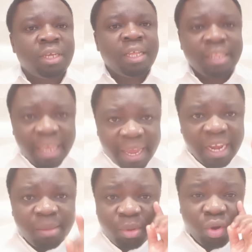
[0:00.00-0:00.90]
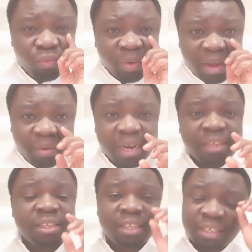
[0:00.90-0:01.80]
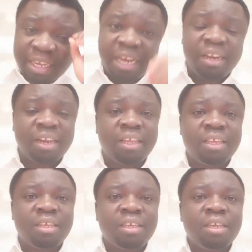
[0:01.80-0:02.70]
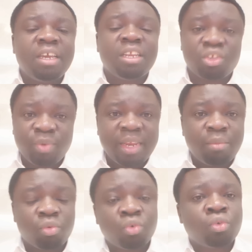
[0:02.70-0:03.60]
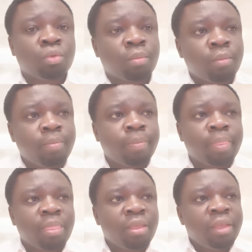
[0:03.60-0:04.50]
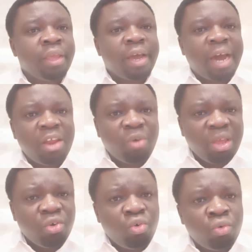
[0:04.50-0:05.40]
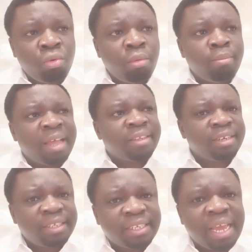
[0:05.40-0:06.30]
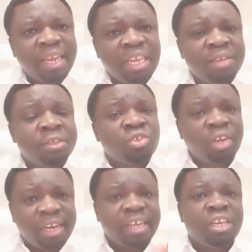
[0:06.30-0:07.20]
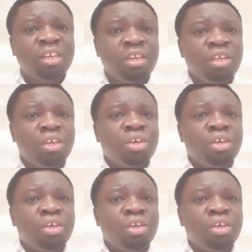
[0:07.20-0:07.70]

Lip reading: The enemy of governance in this country, it is William Ruto. Anne Waiguru must resign if she's not ready